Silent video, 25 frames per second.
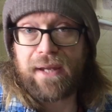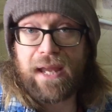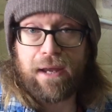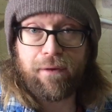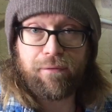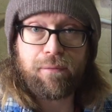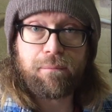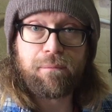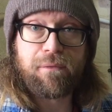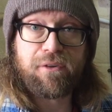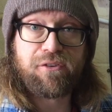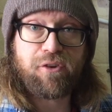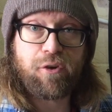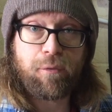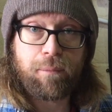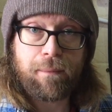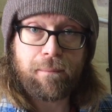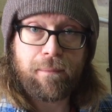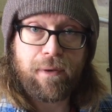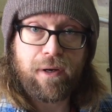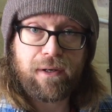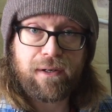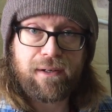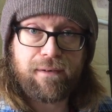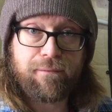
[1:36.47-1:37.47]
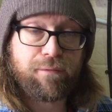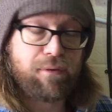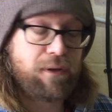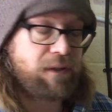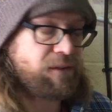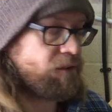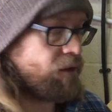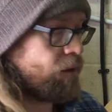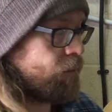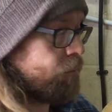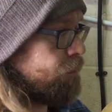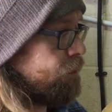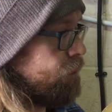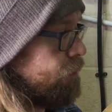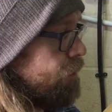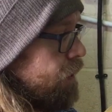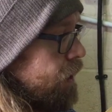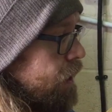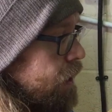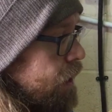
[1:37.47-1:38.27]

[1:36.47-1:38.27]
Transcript: get from the supermarket, for example.